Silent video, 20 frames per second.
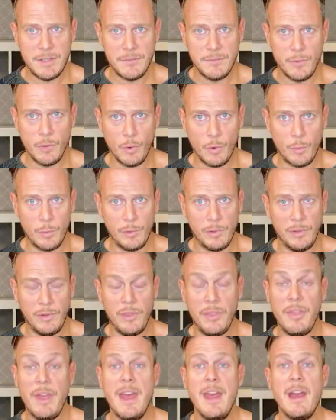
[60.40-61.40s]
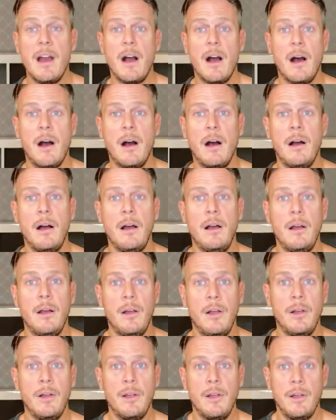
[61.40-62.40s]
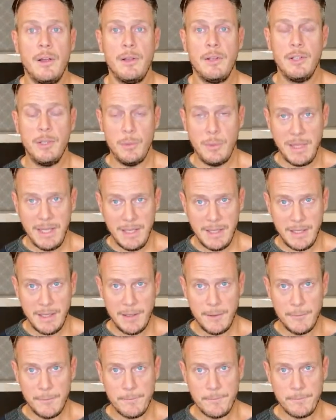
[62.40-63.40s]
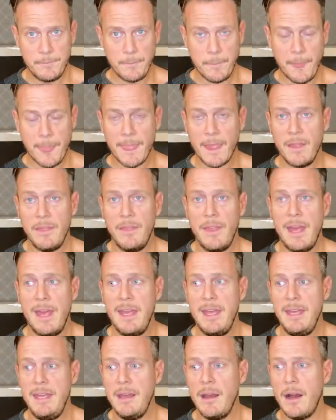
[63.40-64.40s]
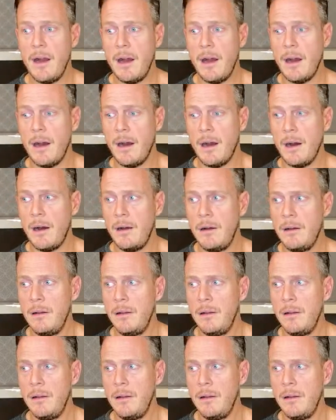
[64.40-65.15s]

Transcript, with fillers: of normal. They are unique. They are